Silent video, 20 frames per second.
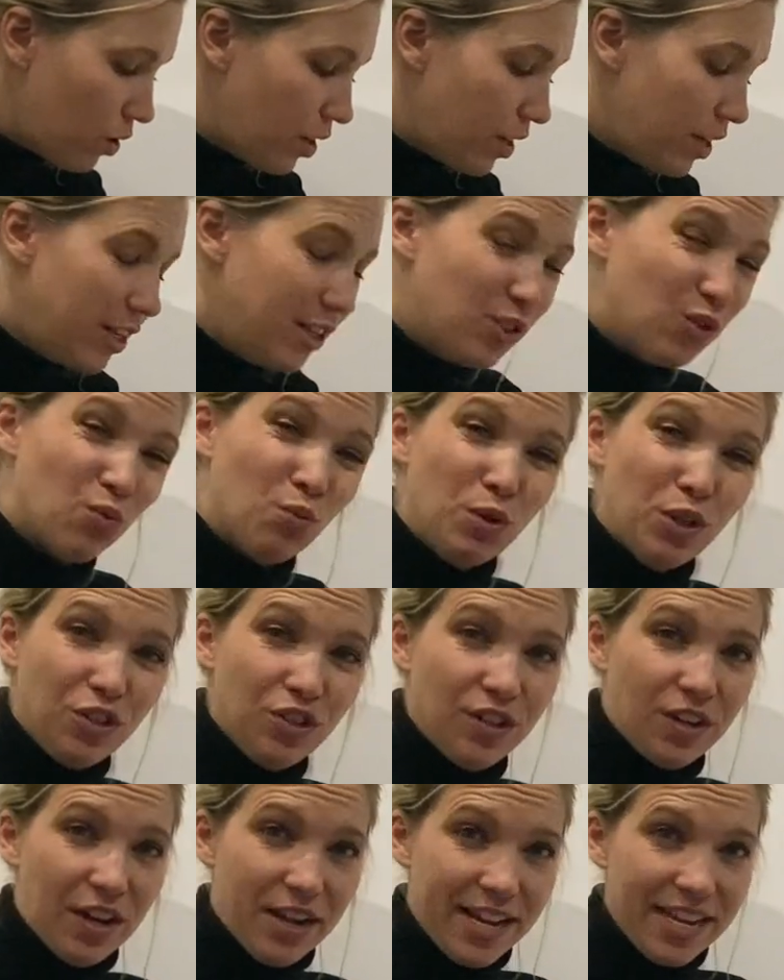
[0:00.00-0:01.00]
It's really
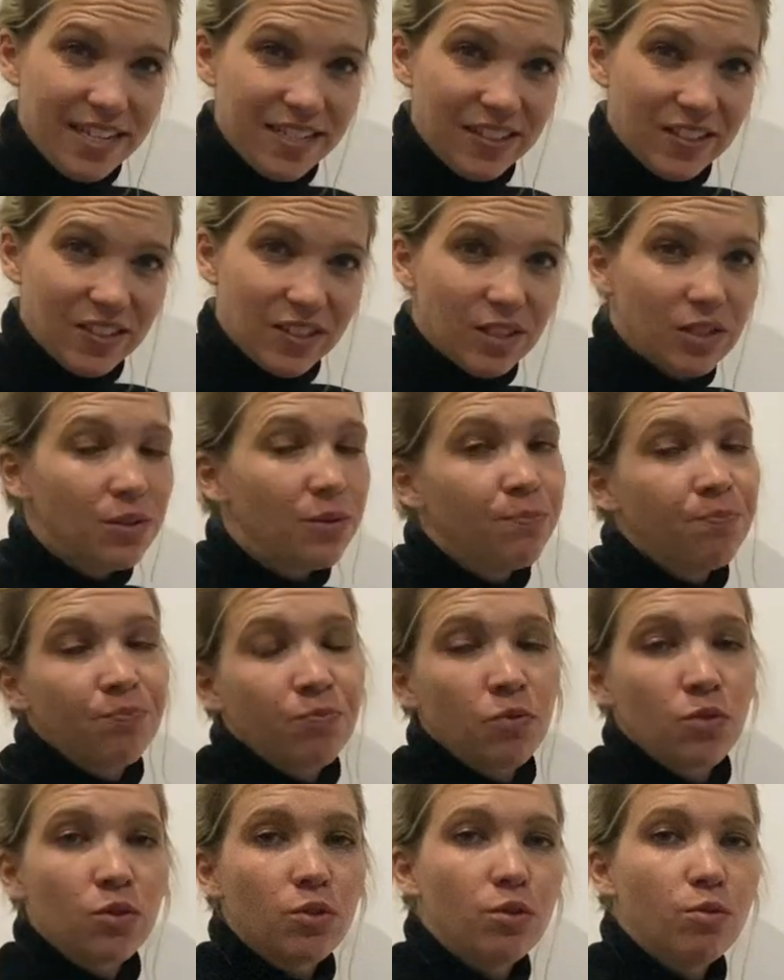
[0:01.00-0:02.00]
nice,
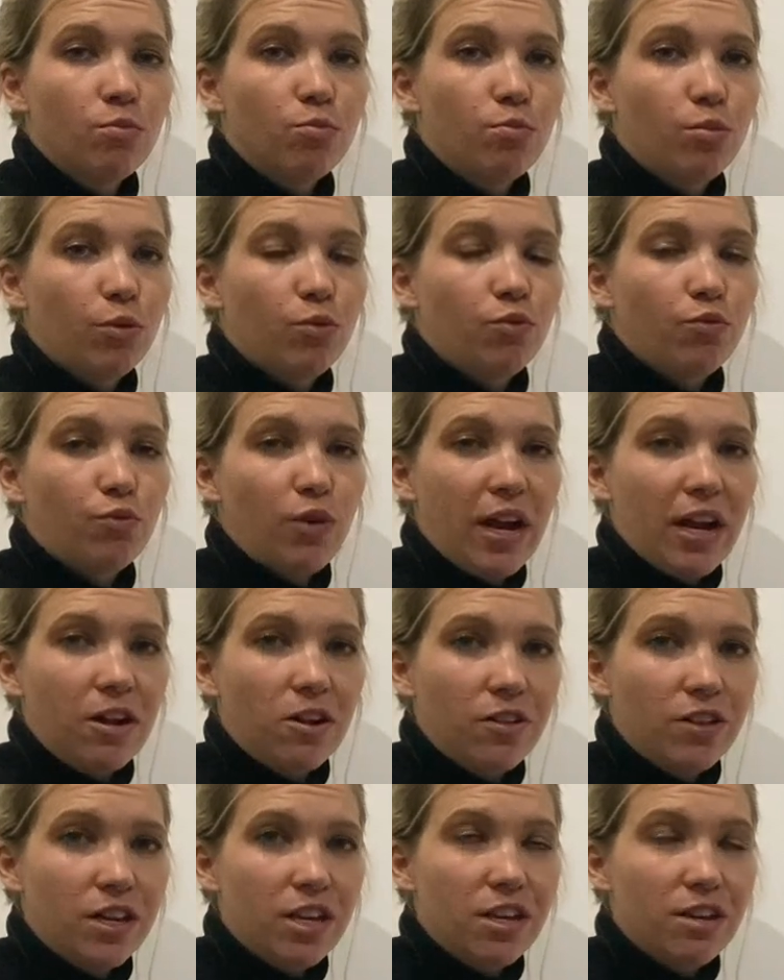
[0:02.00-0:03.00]
but
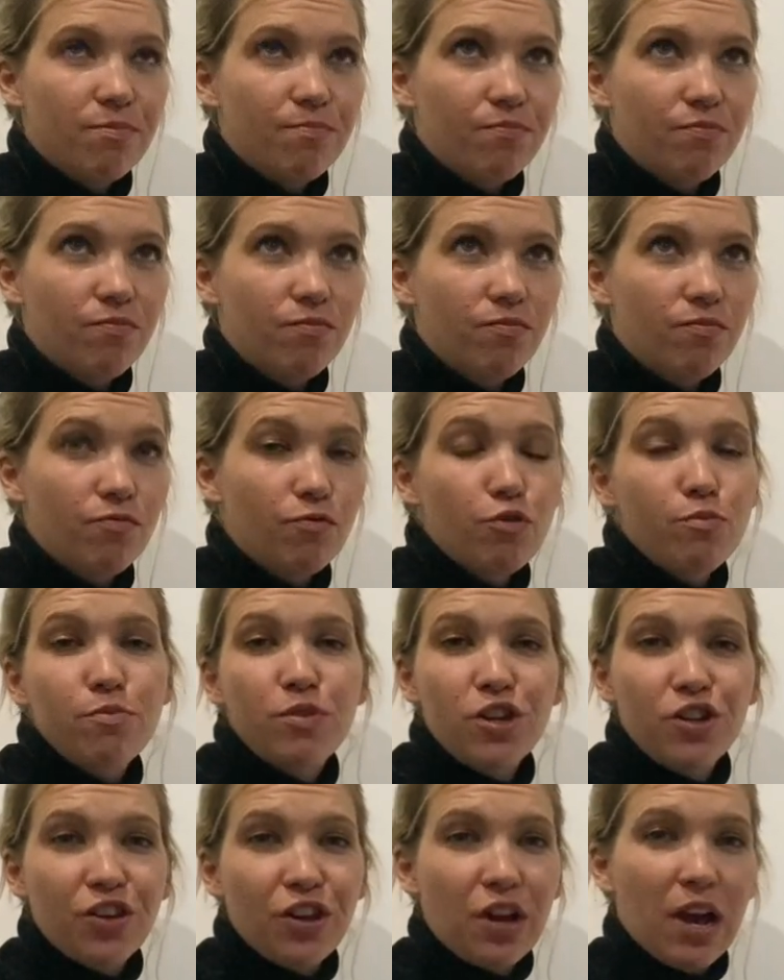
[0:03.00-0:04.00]
frankly, for
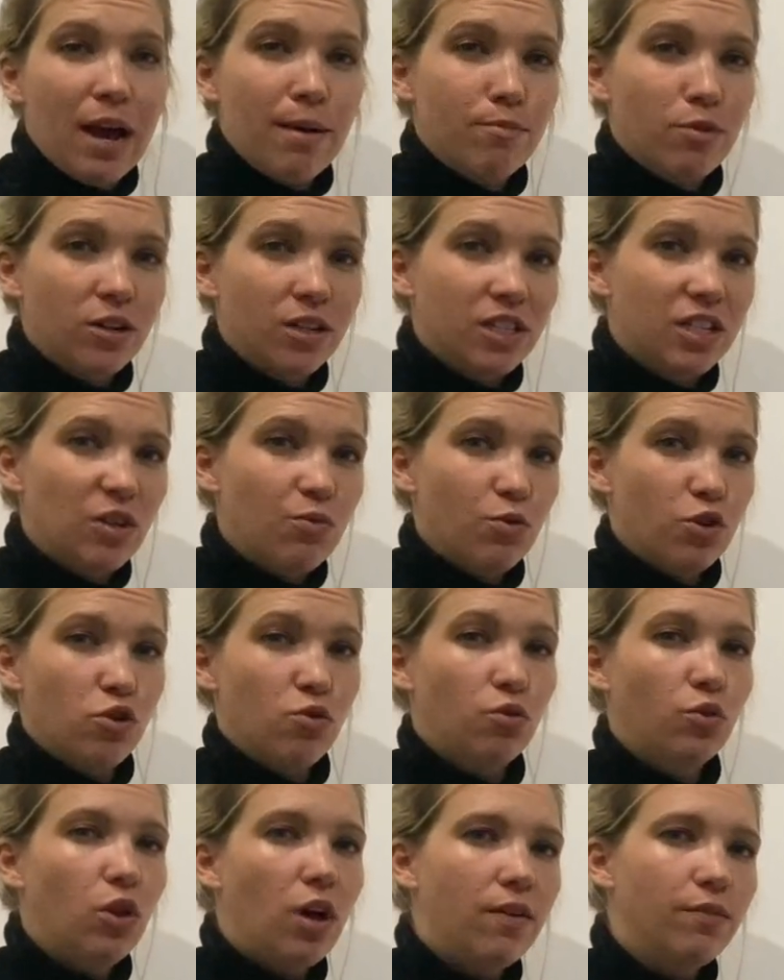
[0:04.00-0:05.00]
me, like, I'm not someone
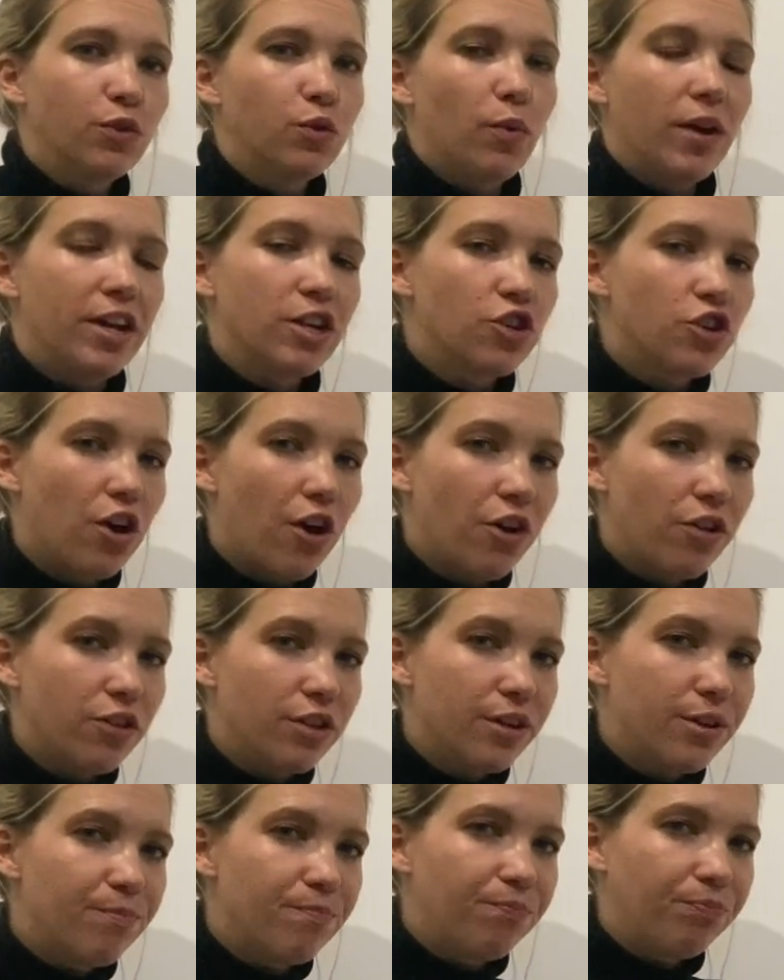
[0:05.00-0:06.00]
who loves white
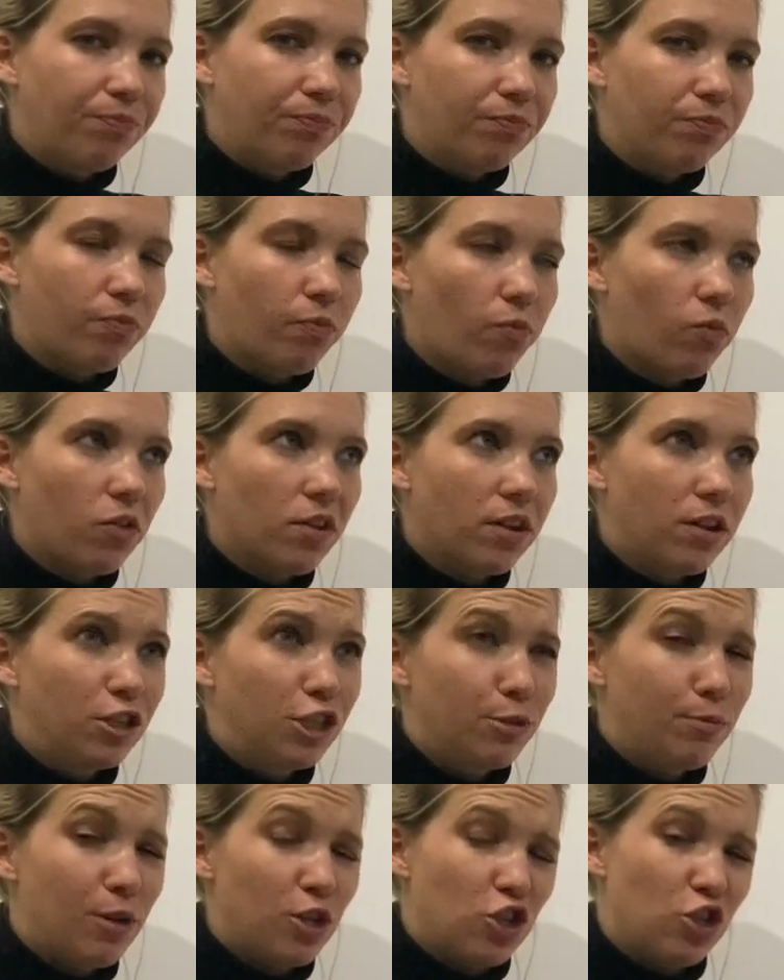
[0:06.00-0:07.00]
chocolate,
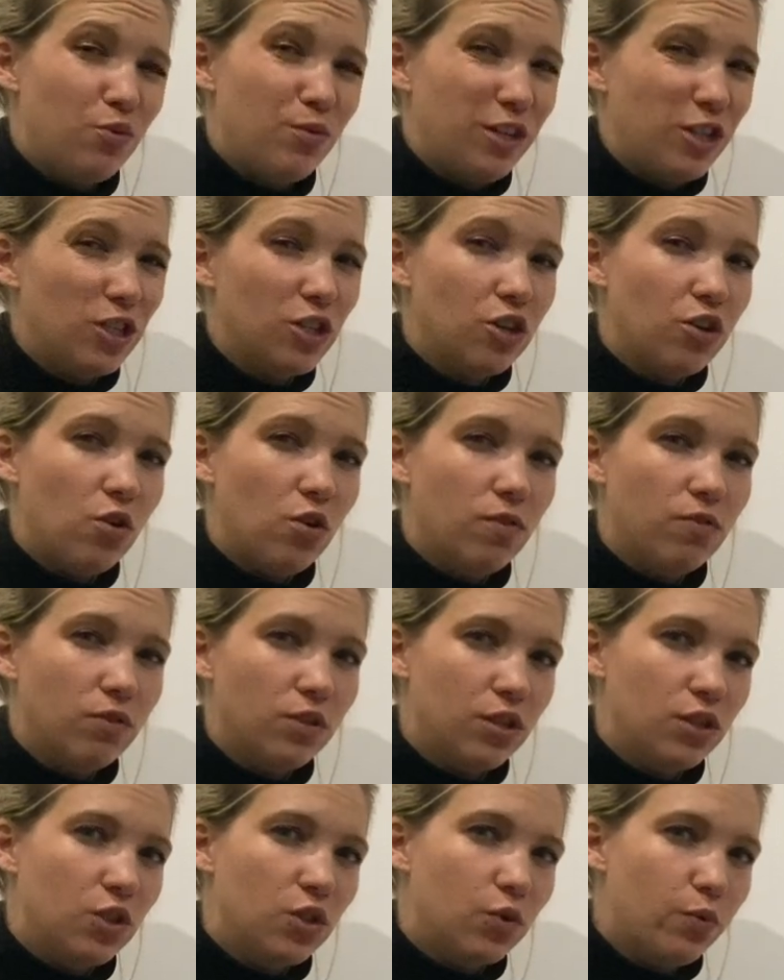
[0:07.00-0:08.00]
especially when it's like
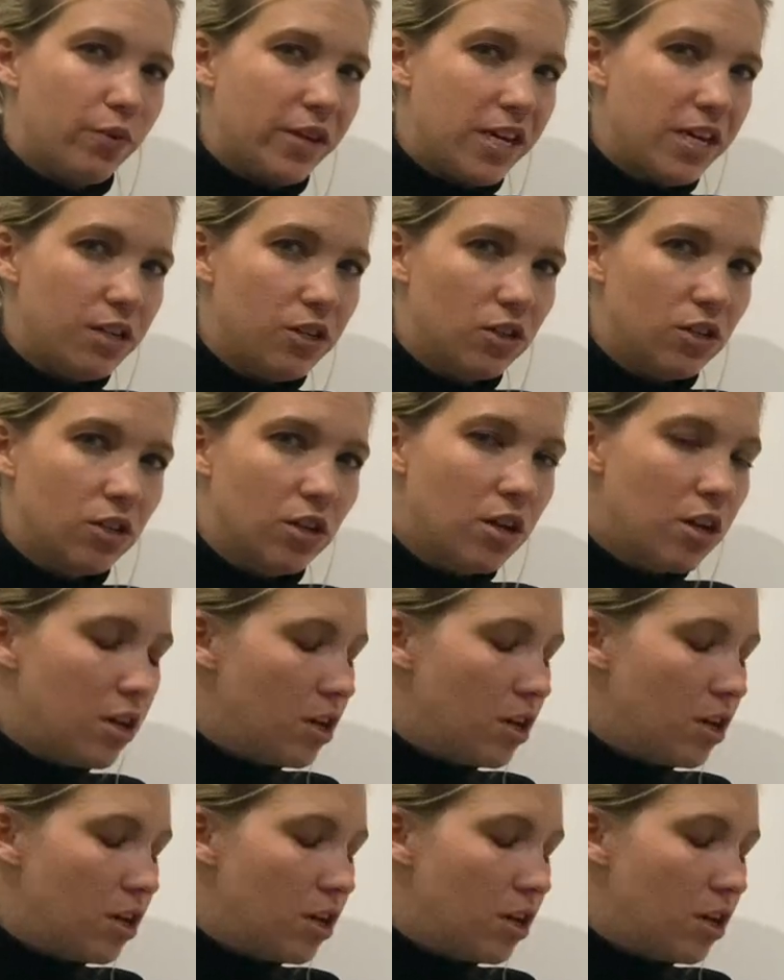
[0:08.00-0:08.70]
overly sweet.